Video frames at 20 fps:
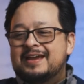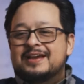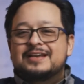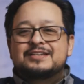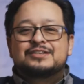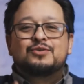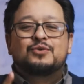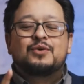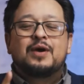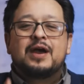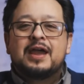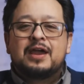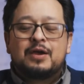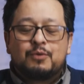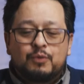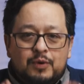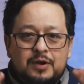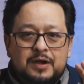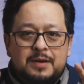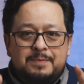So,
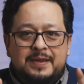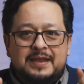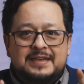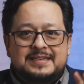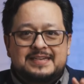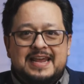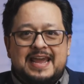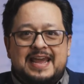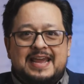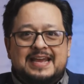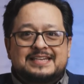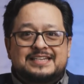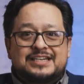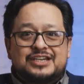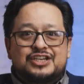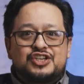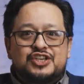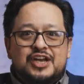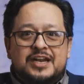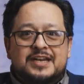we're gonna be today is
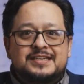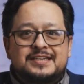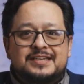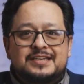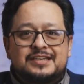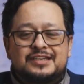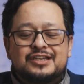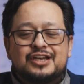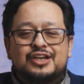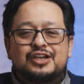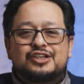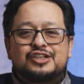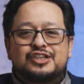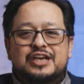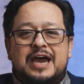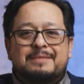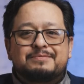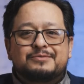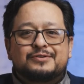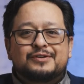in Genesis
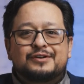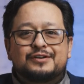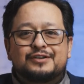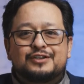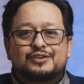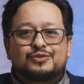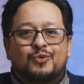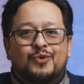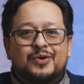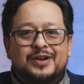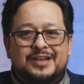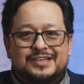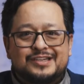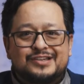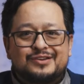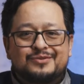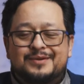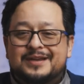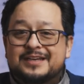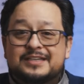chapter
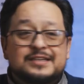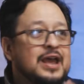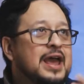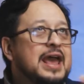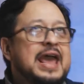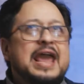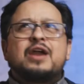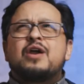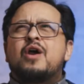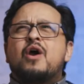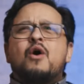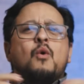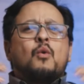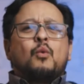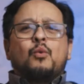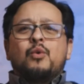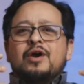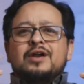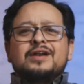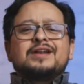22, because hey,
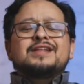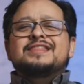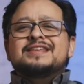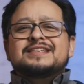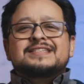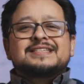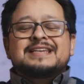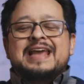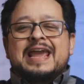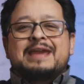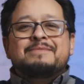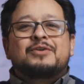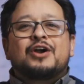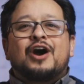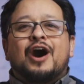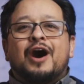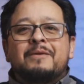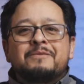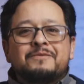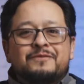where did this name
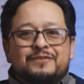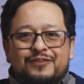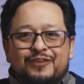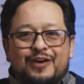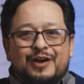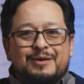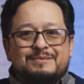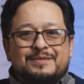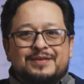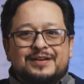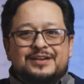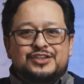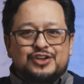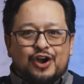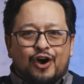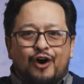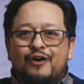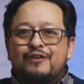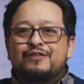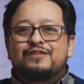come from?
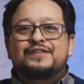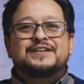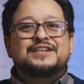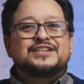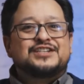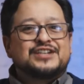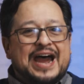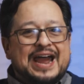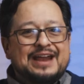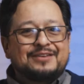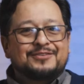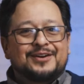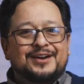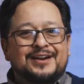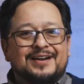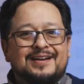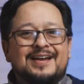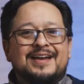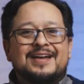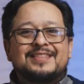Jehovah
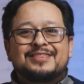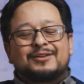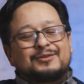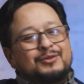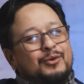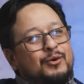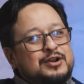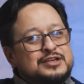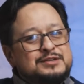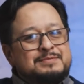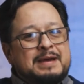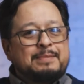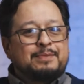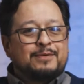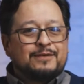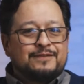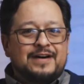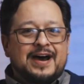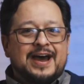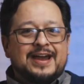Jireh, the Lord is my
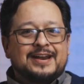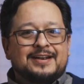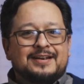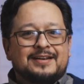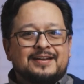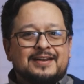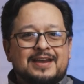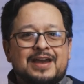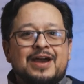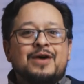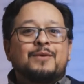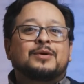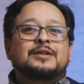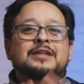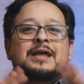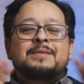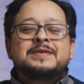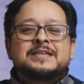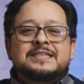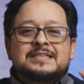provider. Well,
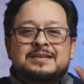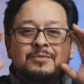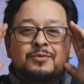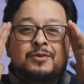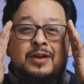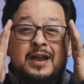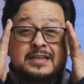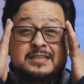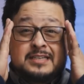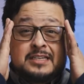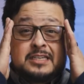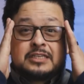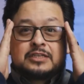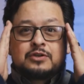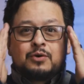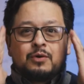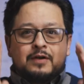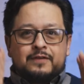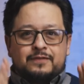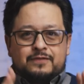let me summarize this
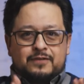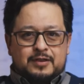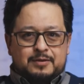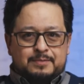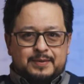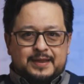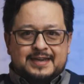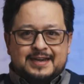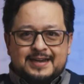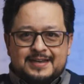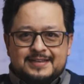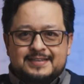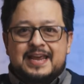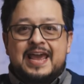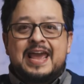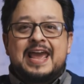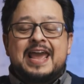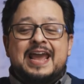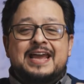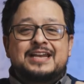story for you because
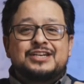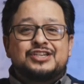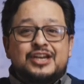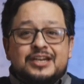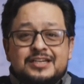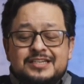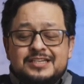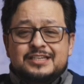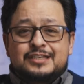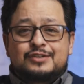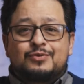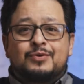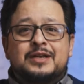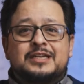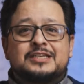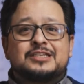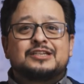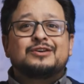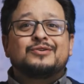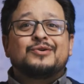in Genesis
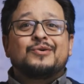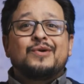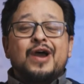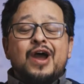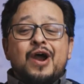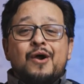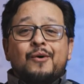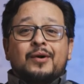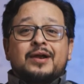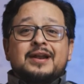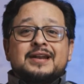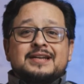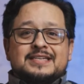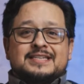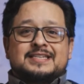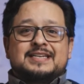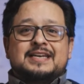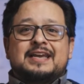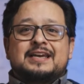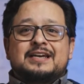22, we're going to
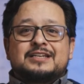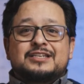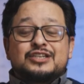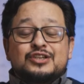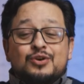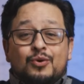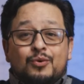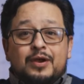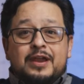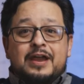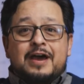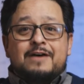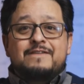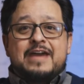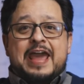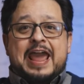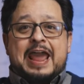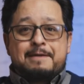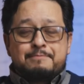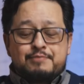see a story of
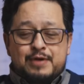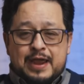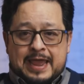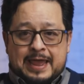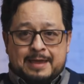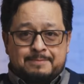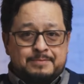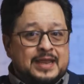Abraham.